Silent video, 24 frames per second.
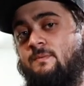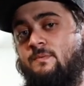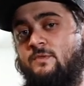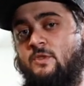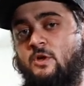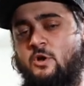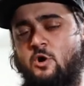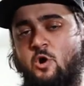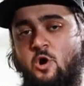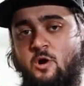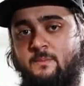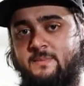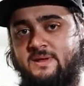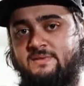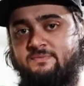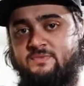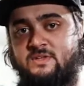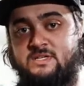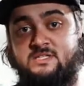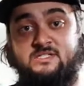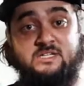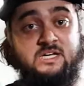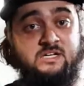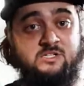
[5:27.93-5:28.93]
the Garmin.
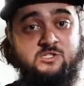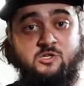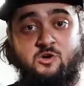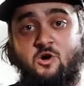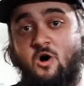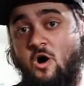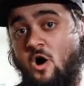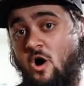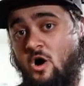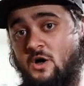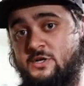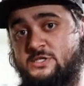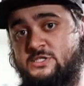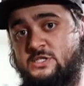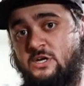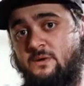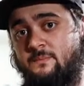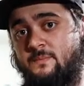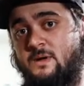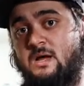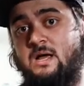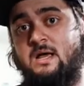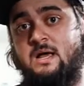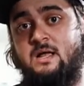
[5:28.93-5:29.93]
These things are
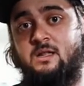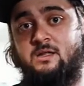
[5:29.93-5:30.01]
awesome.